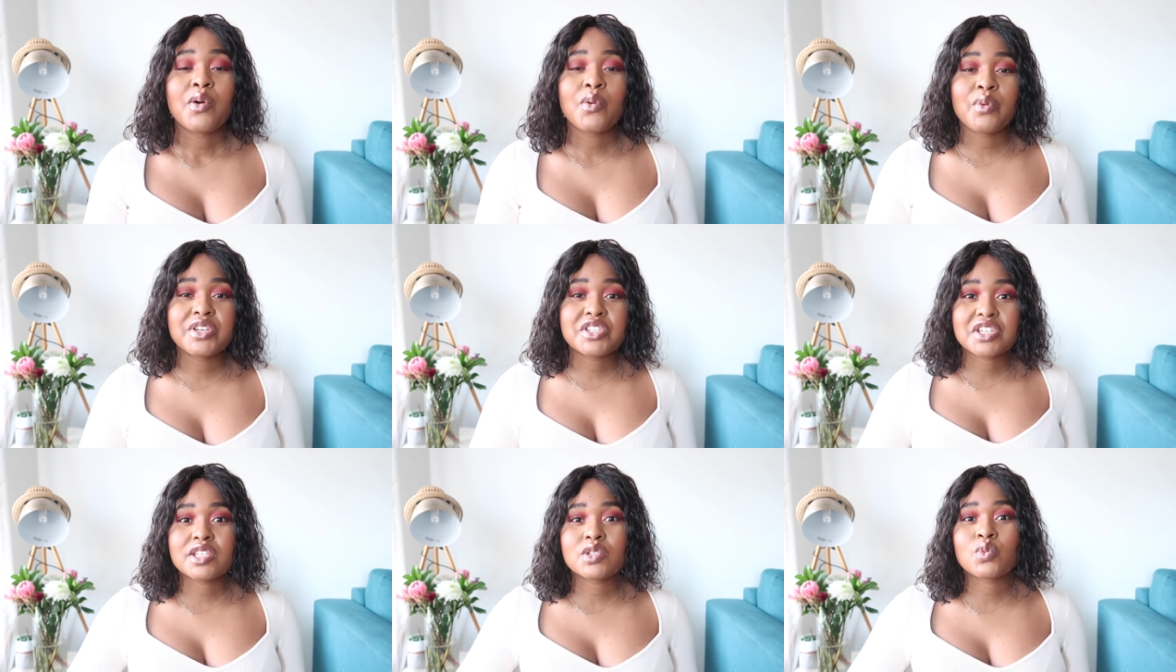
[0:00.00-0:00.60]

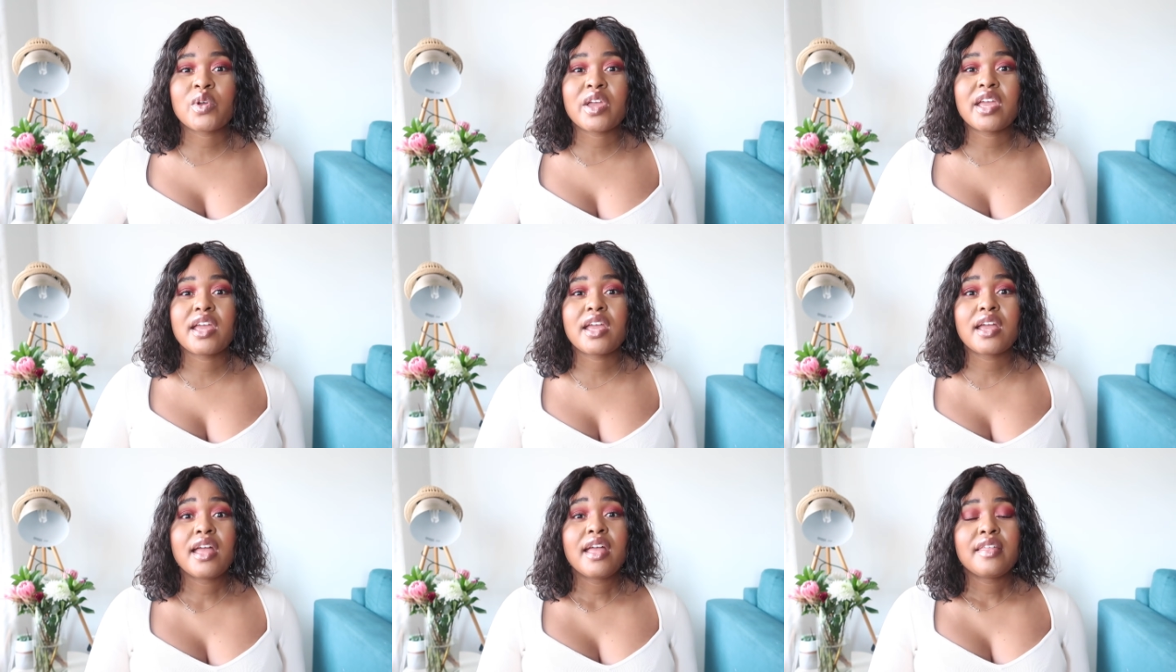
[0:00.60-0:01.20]
which is
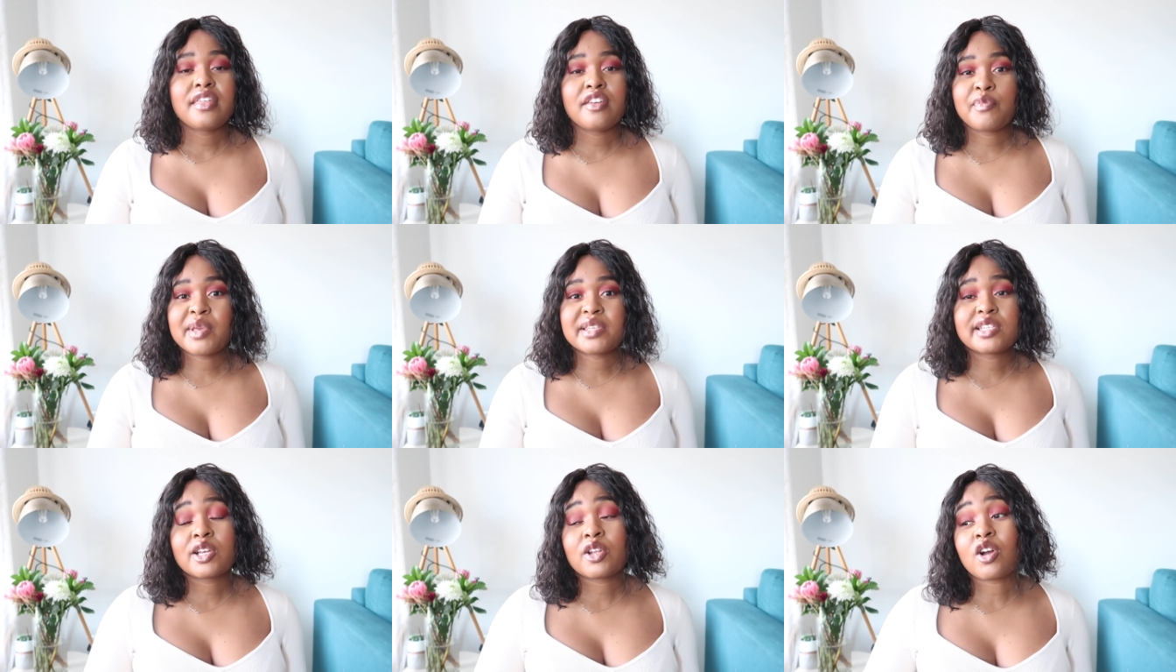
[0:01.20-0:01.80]
where they've
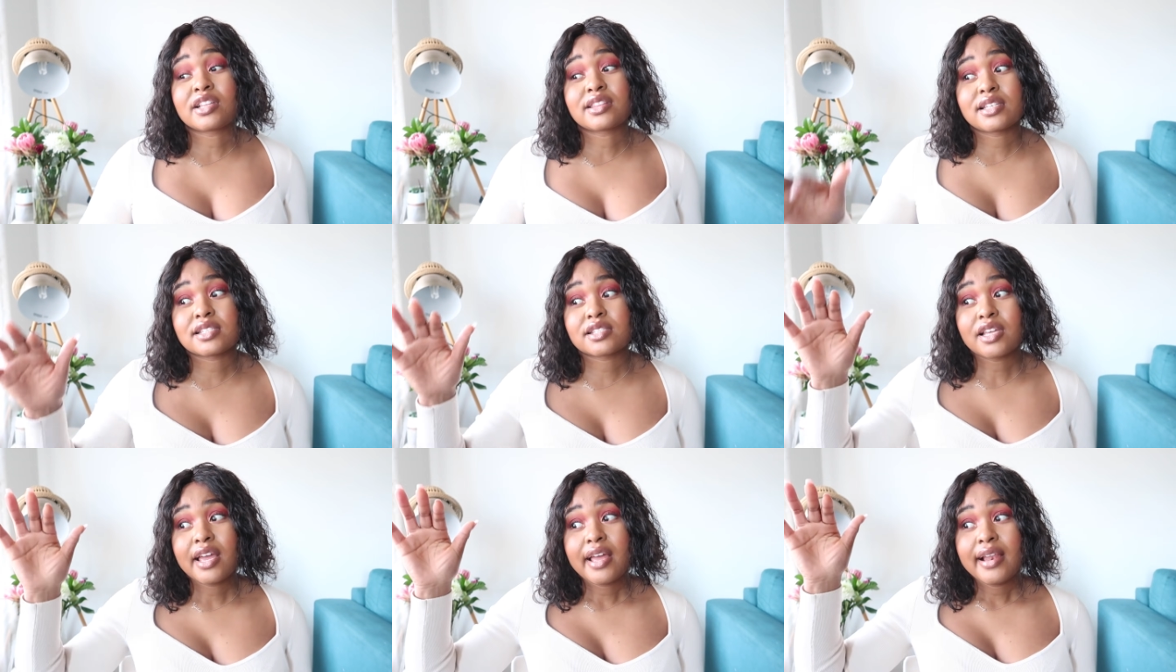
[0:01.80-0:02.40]
basically got
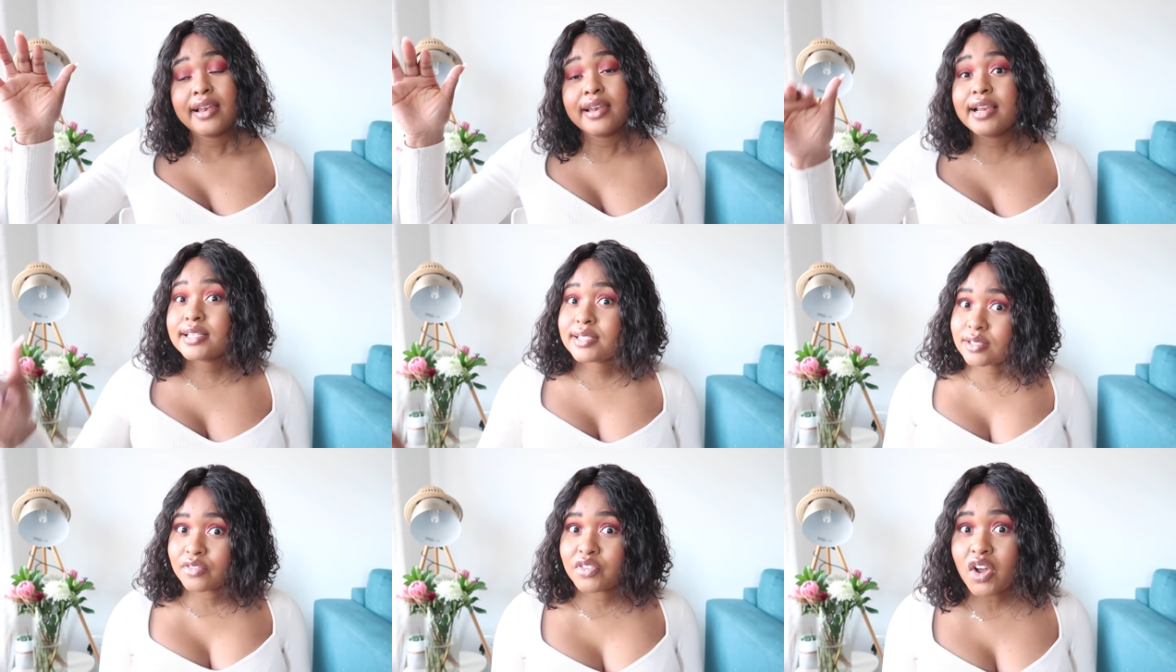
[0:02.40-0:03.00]
this
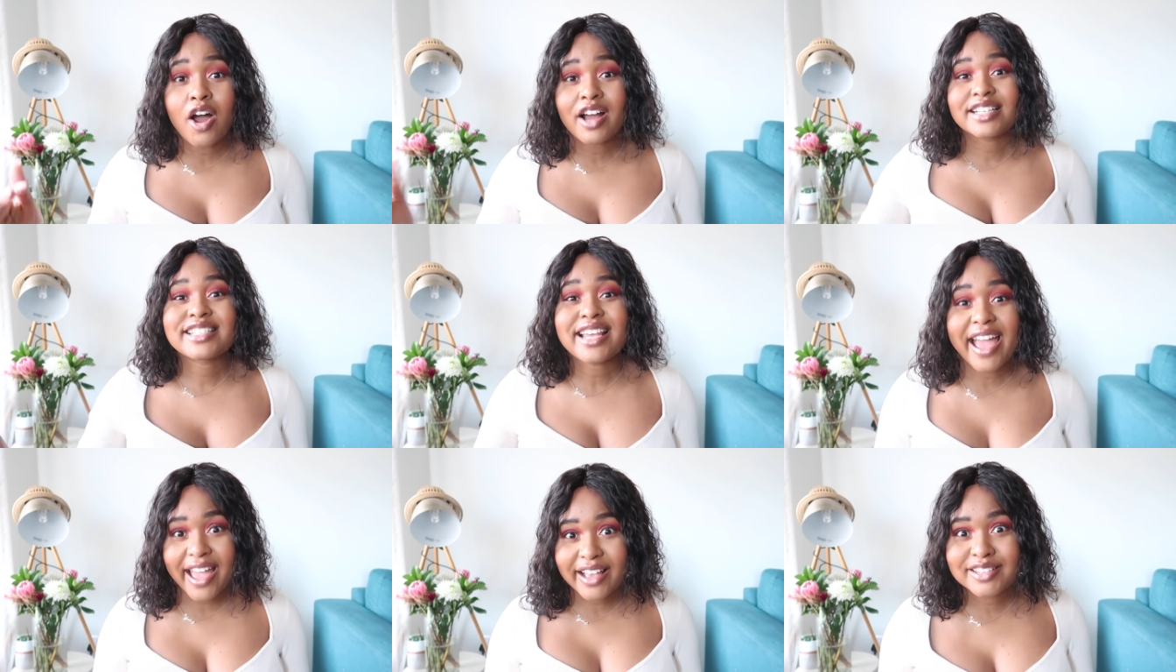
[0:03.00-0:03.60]
list of
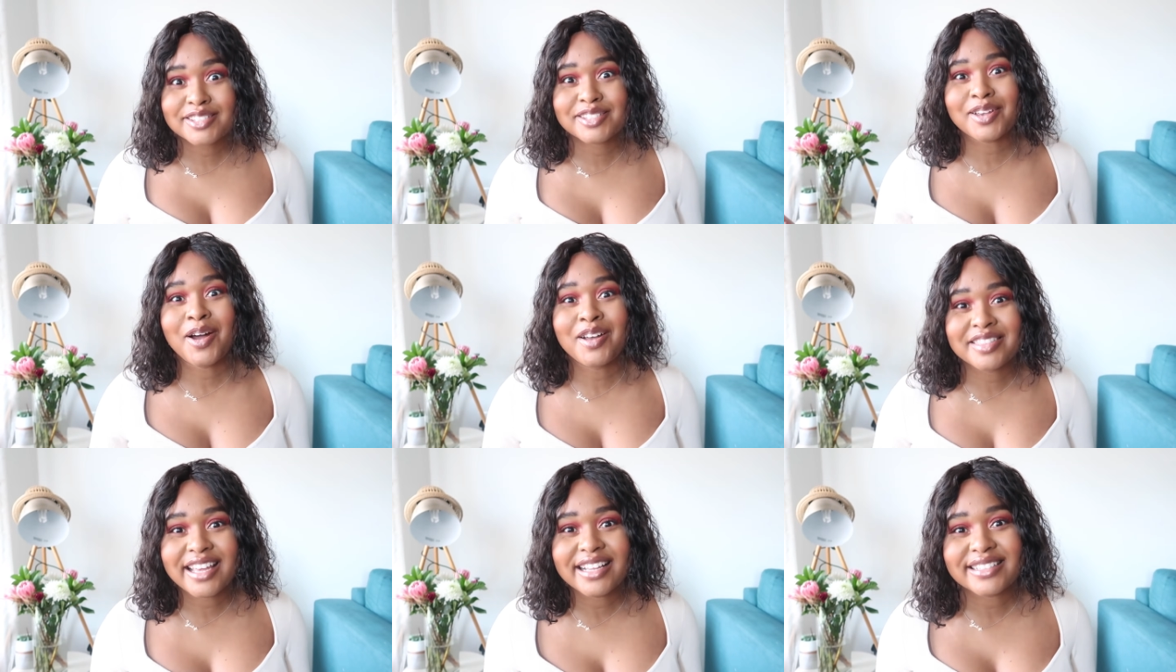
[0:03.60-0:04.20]
contacts
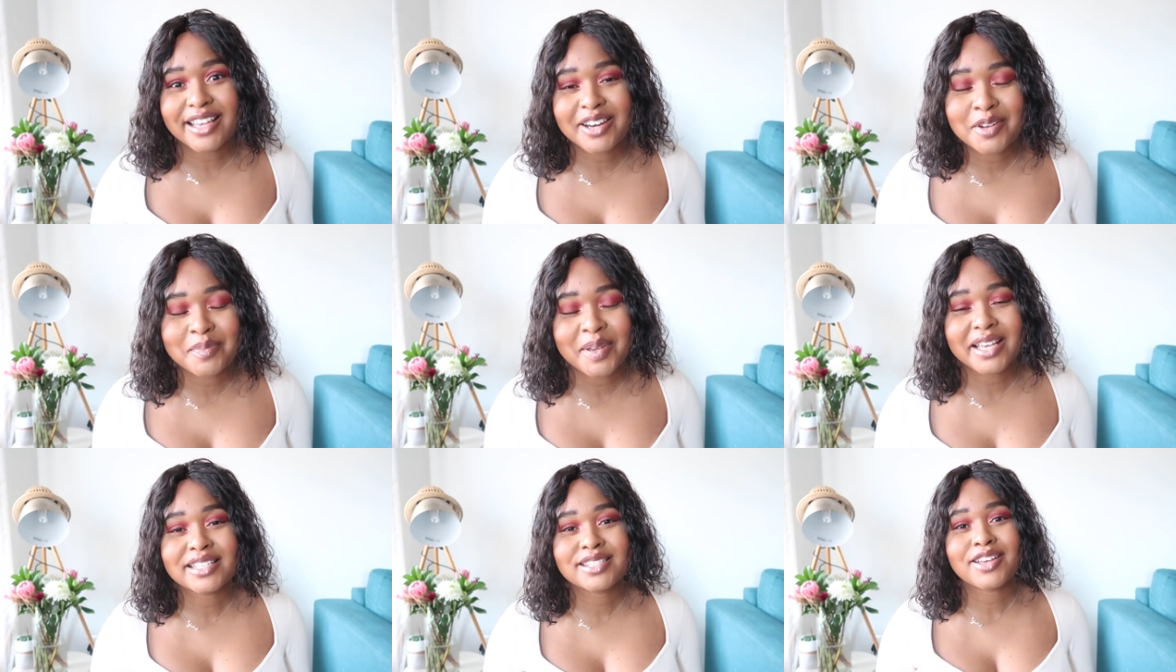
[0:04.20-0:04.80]
on their
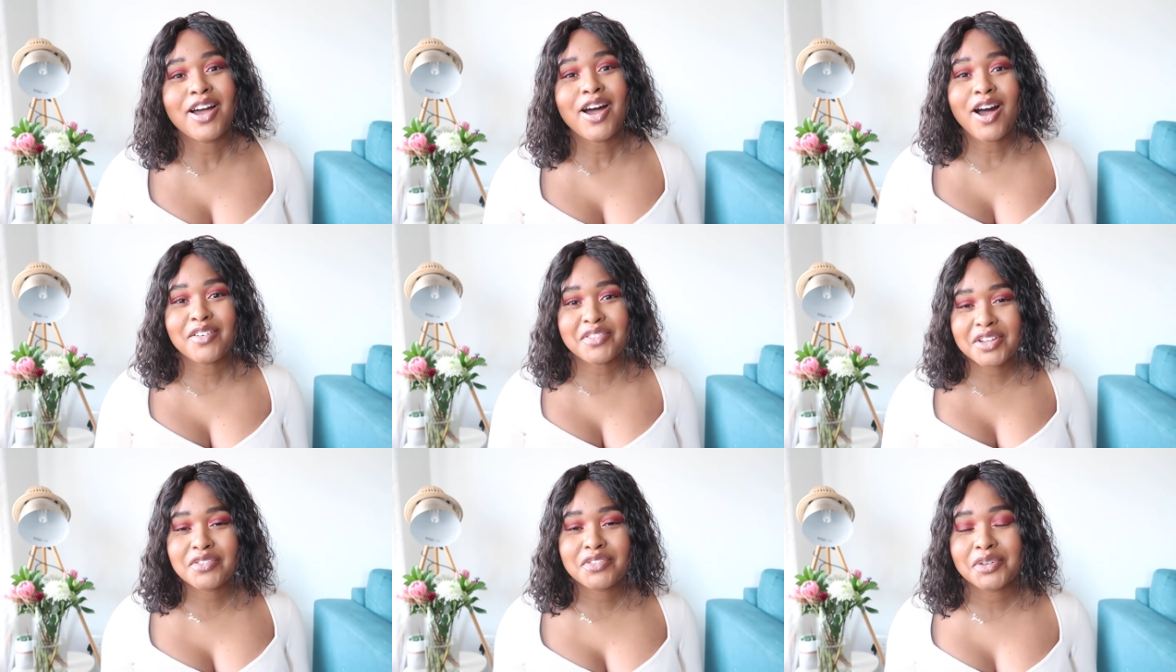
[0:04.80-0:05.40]
database
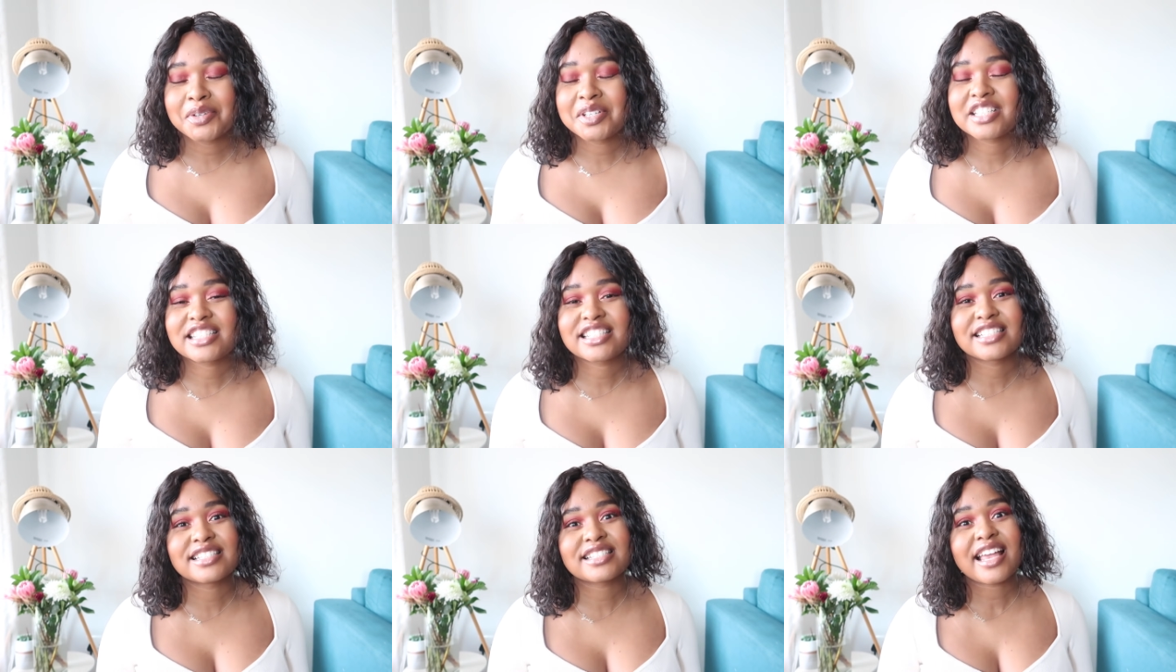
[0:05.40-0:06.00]
of
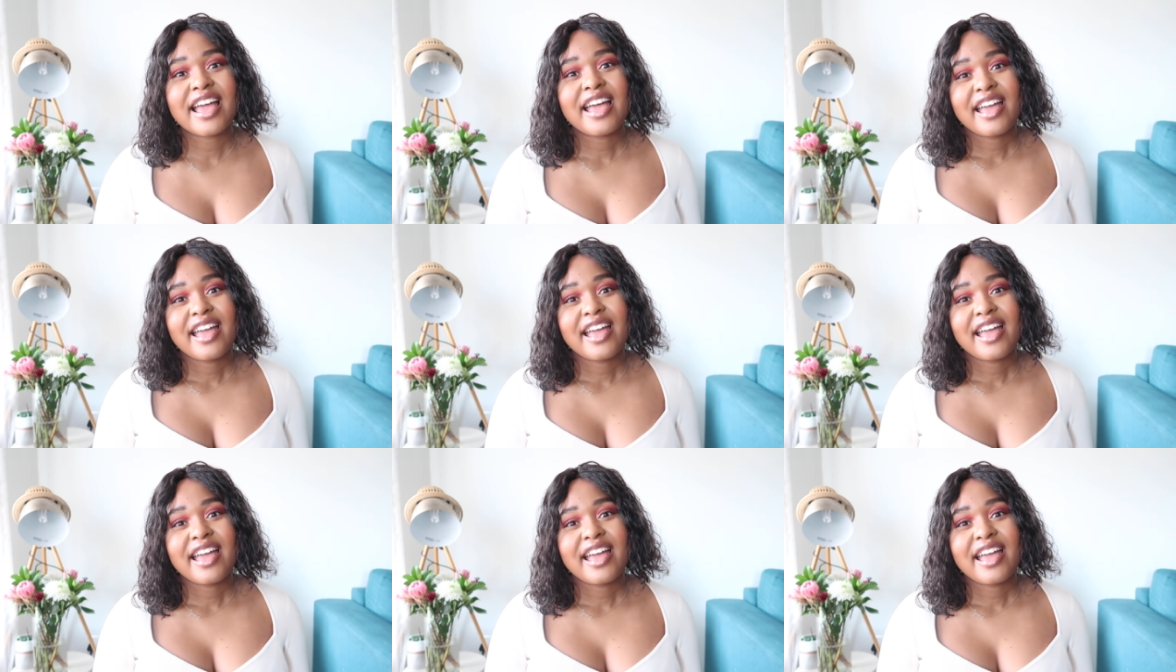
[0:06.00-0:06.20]
influencers,